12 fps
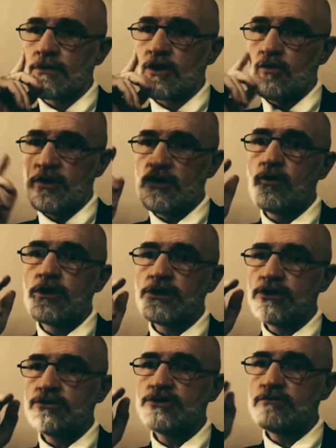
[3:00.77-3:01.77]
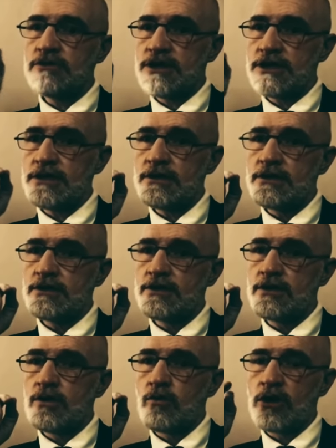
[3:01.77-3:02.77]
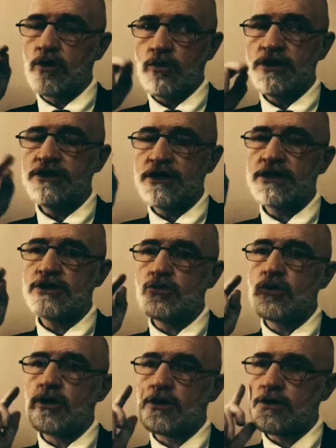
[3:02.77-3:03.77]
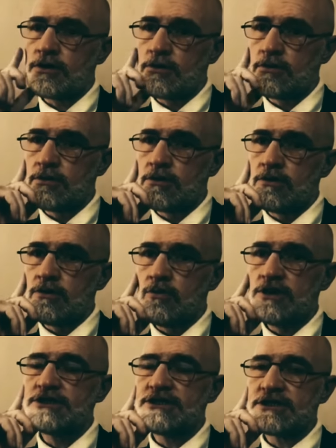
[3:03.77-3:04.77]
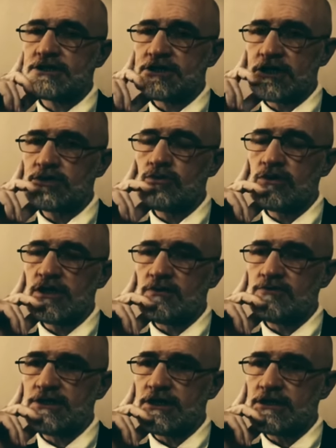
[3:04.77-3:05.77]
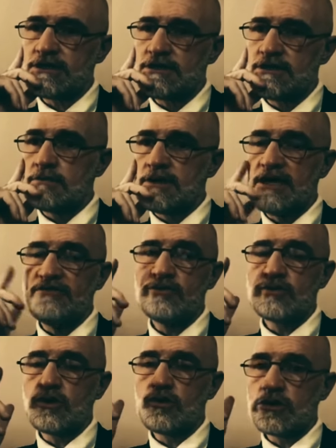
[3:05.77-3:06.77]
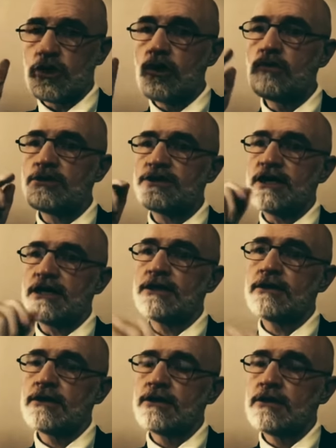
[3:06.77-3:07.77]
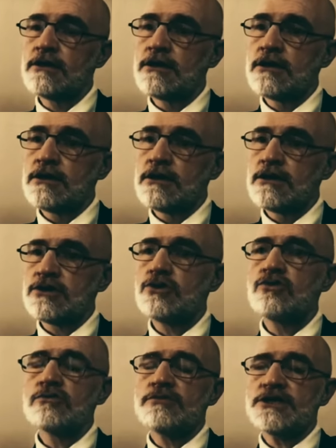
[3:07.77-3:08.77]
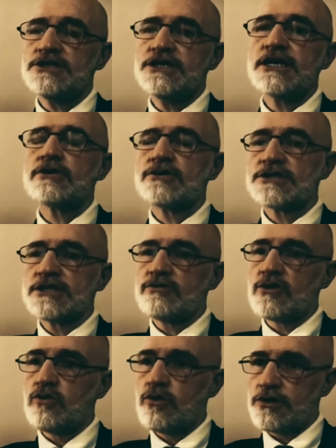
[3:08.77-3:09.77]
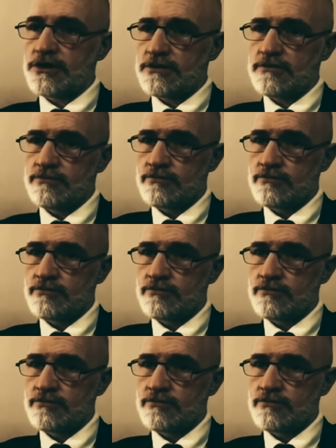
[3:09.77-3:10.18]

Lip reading: We want you to be what we think you are, which is a sexual object. And if you'll go along with that, you will be generously rewarded.